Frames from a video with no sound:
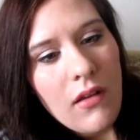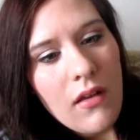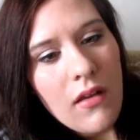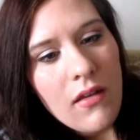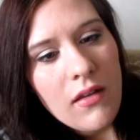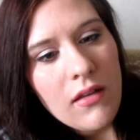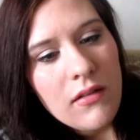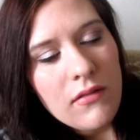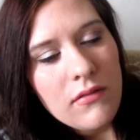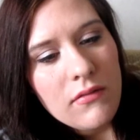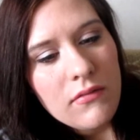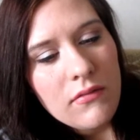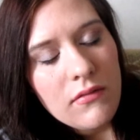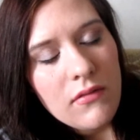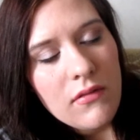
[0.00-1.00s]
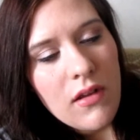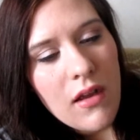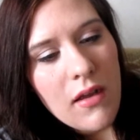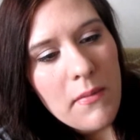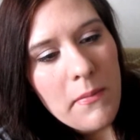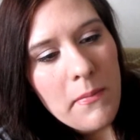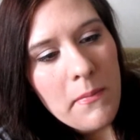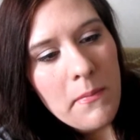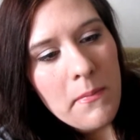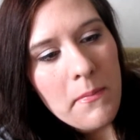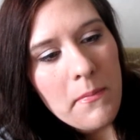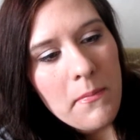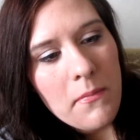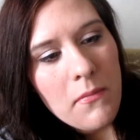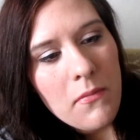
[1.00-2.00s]
And um,
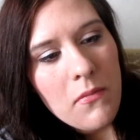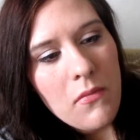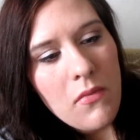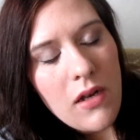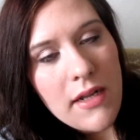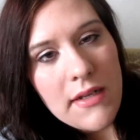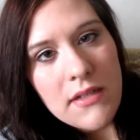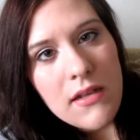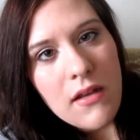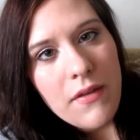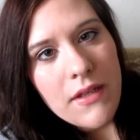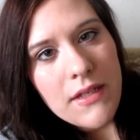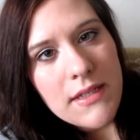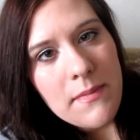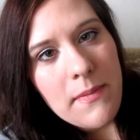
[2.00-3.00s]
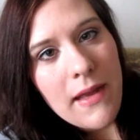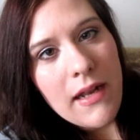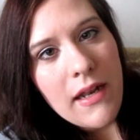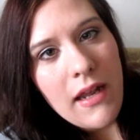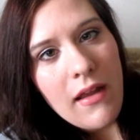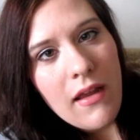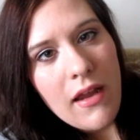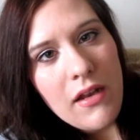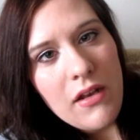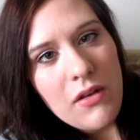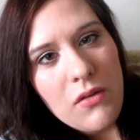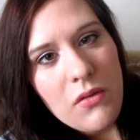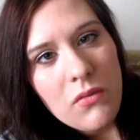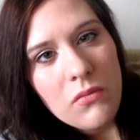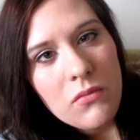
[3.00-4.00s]
when I saw the spotting, I
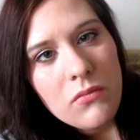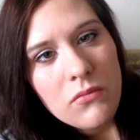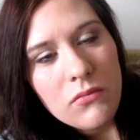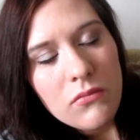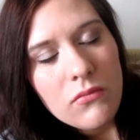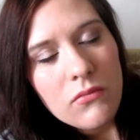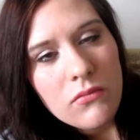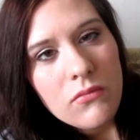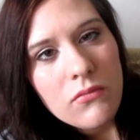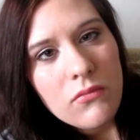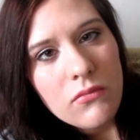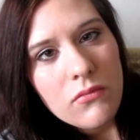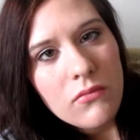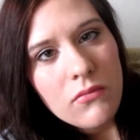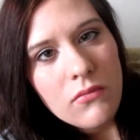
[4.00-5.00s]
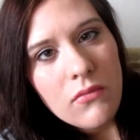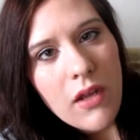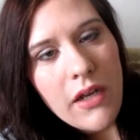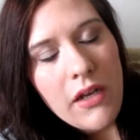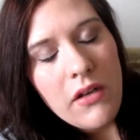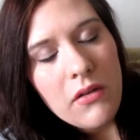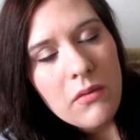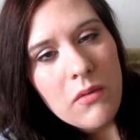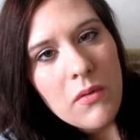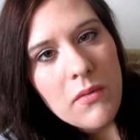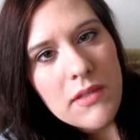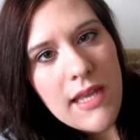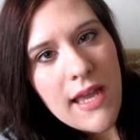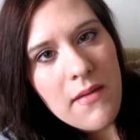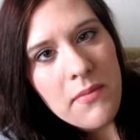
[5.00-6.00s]
knew, I knew what
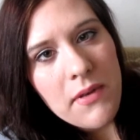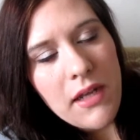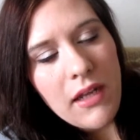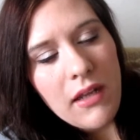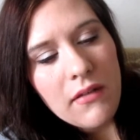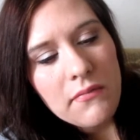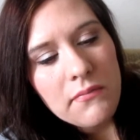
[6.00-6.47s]
was happening